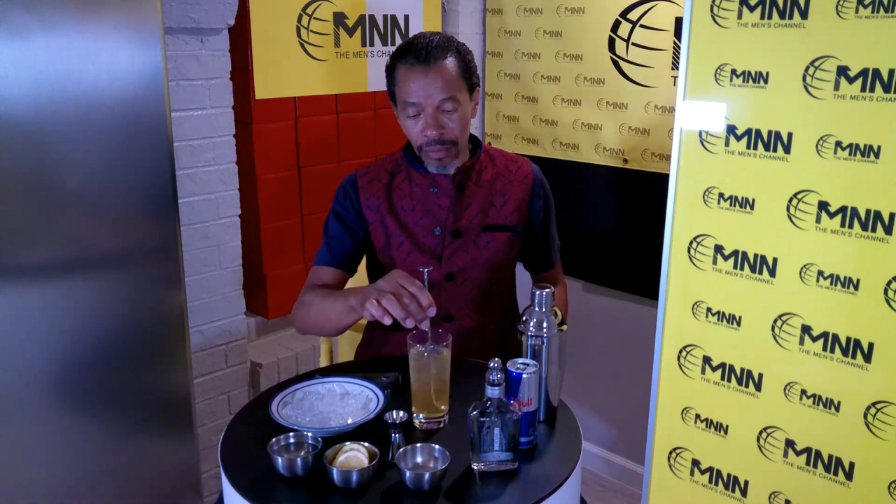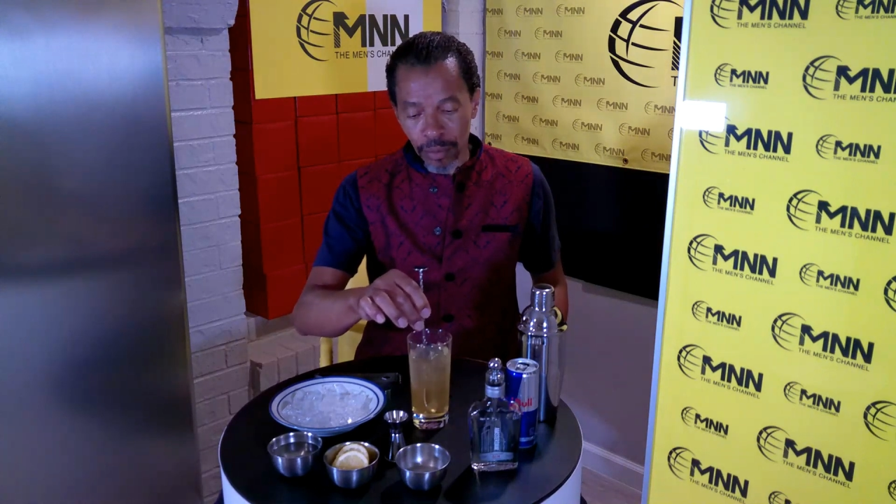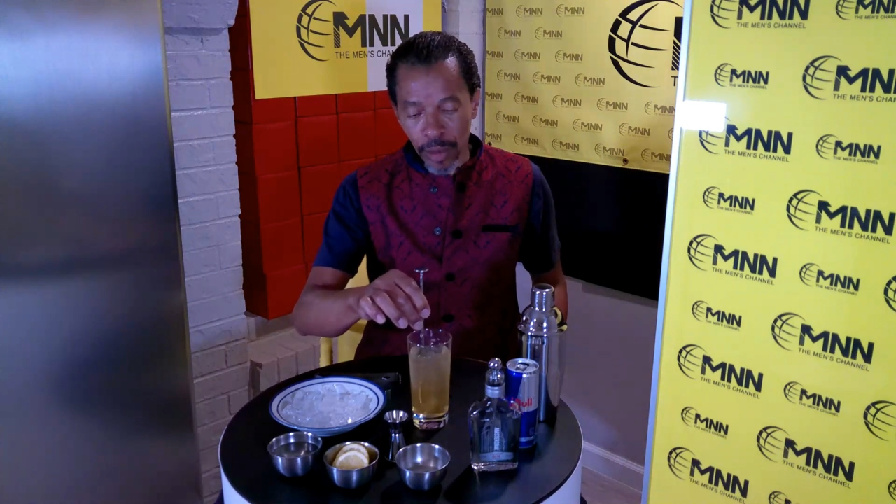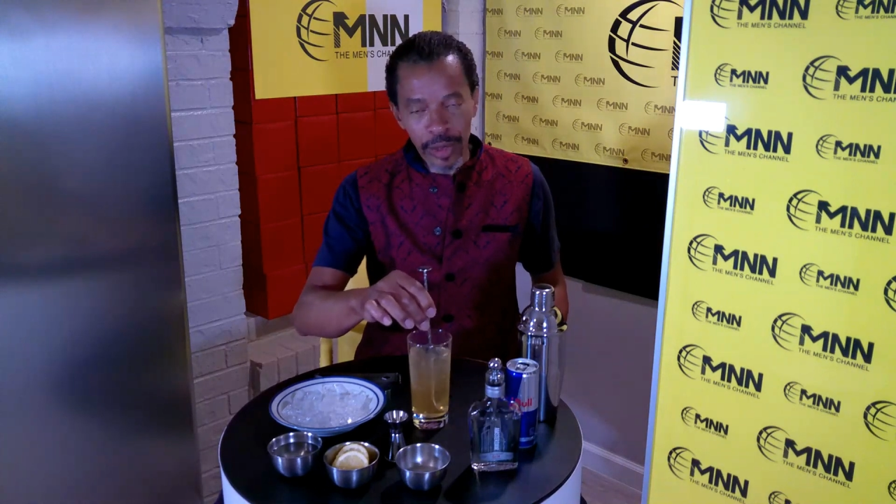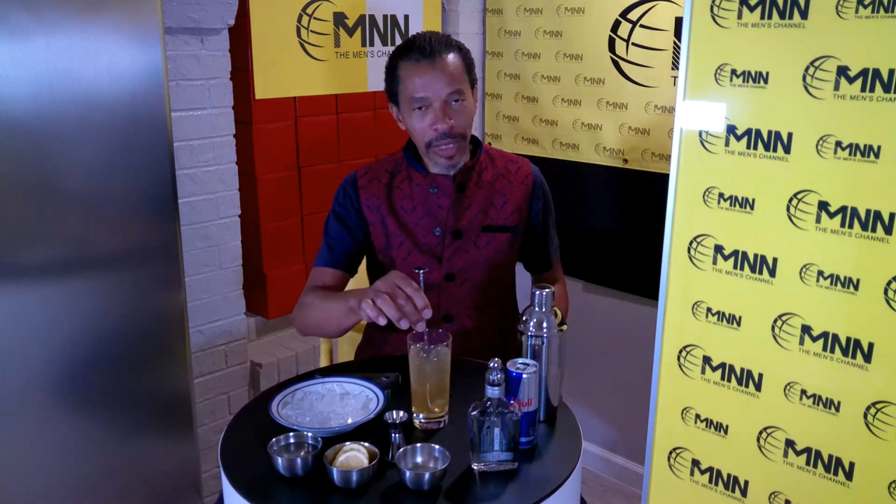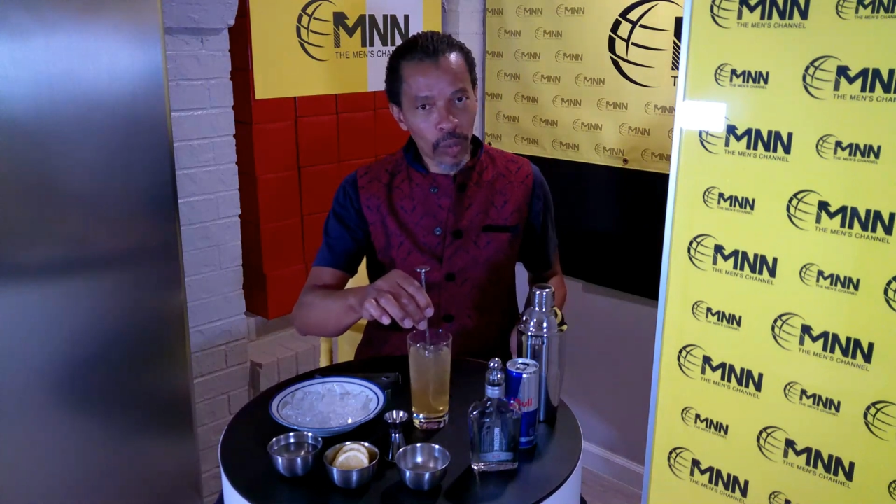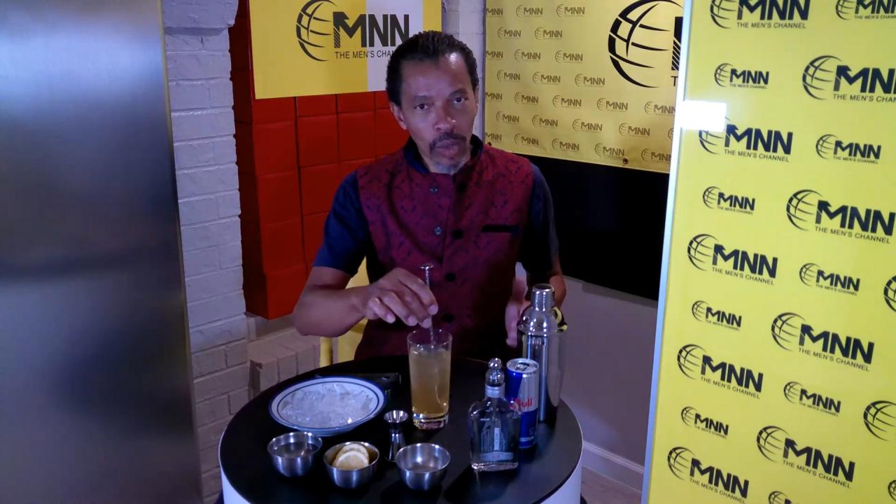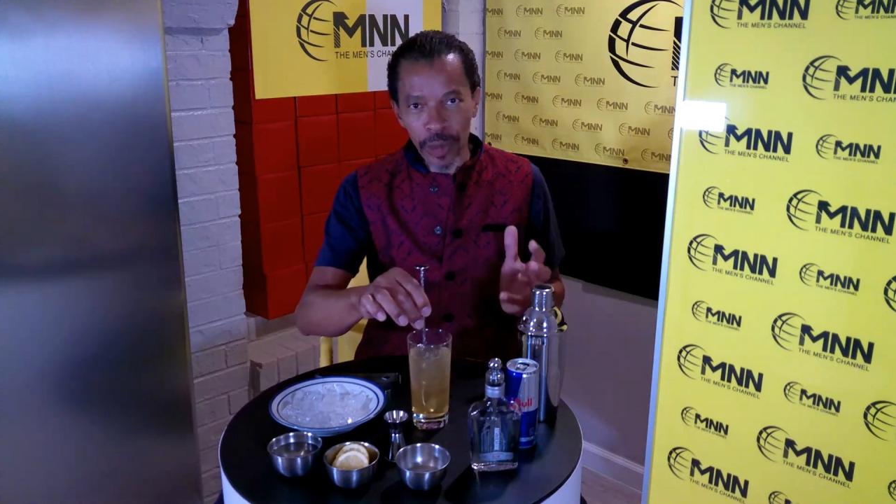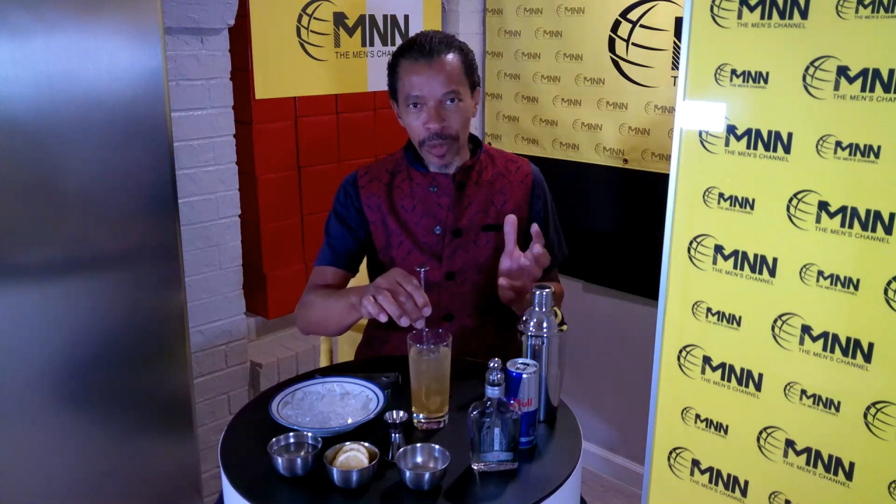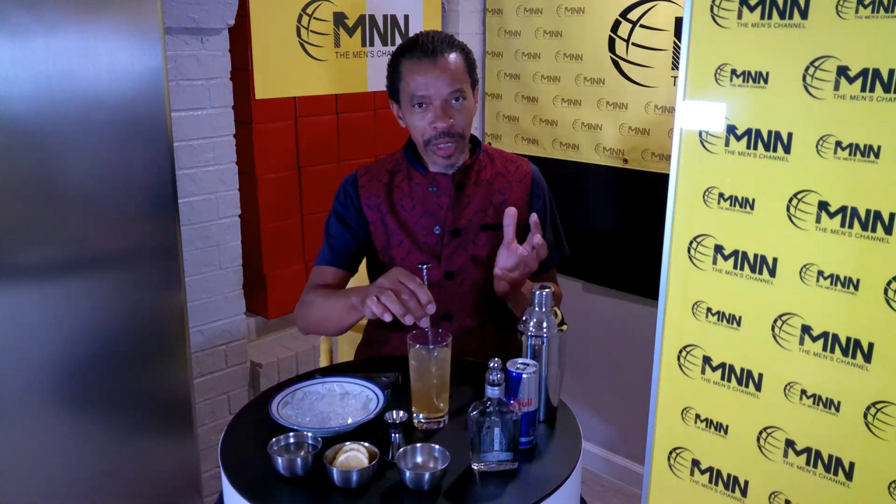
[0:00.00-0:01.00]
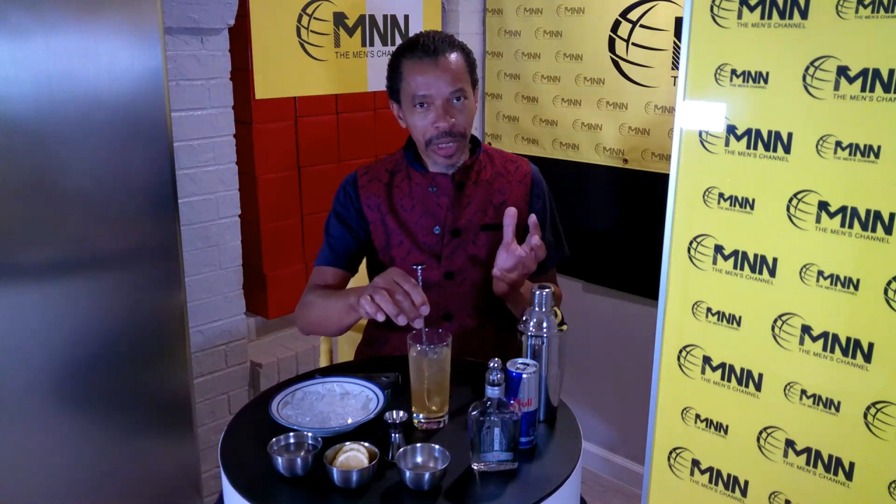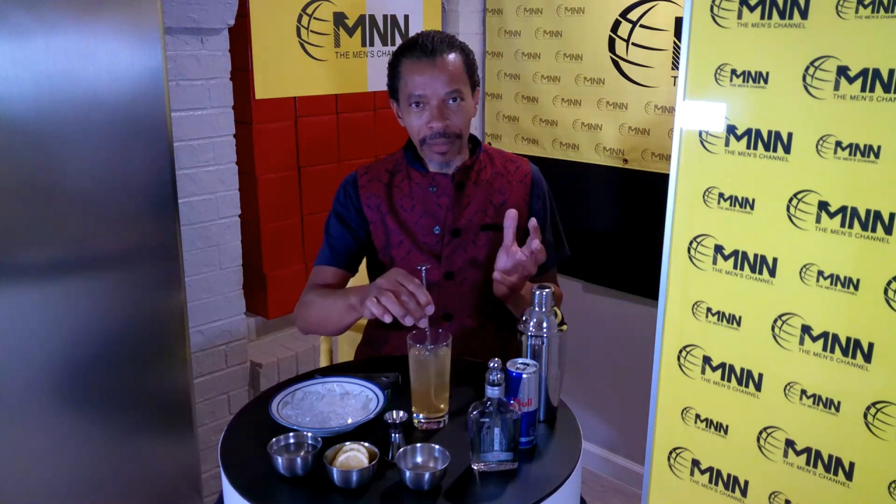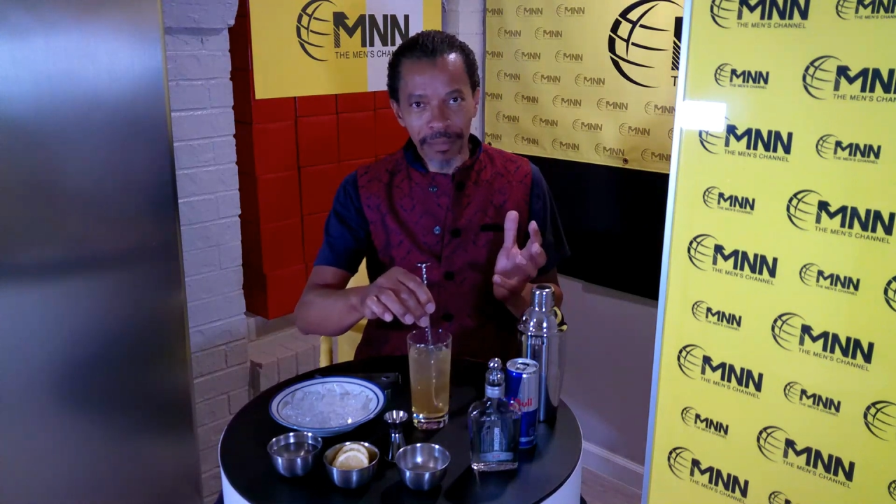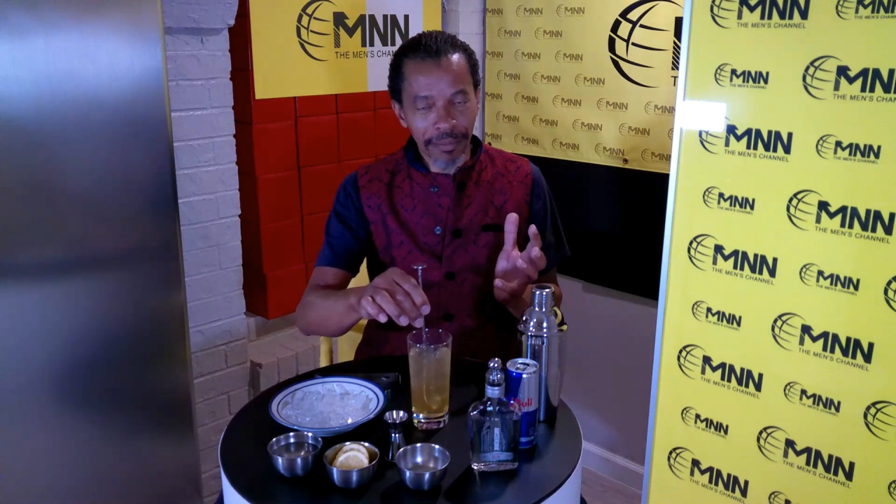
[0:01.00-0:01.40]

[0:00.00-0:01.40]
There was not a wash machine.